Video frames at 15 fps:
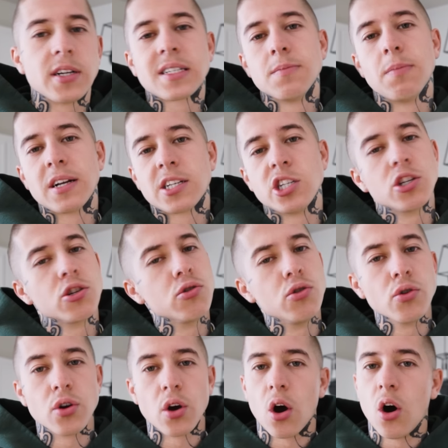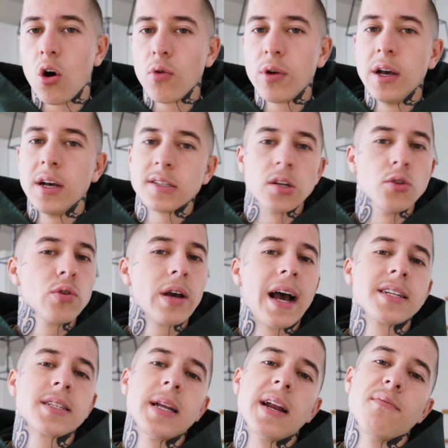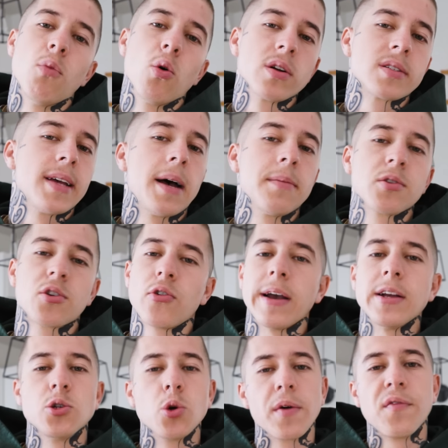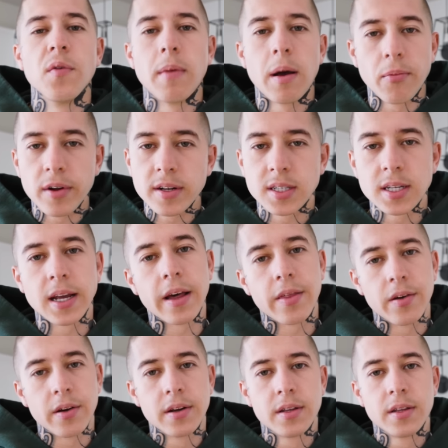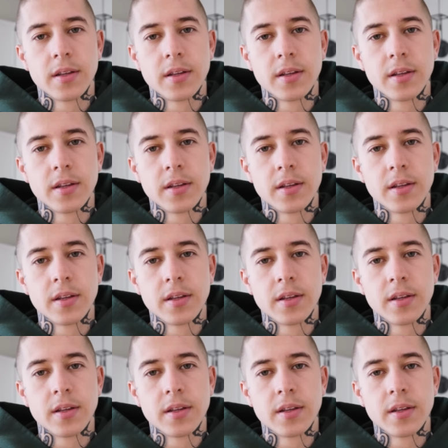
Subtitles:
just as much as you do your own, so you guys should have more time to create joyful memories together.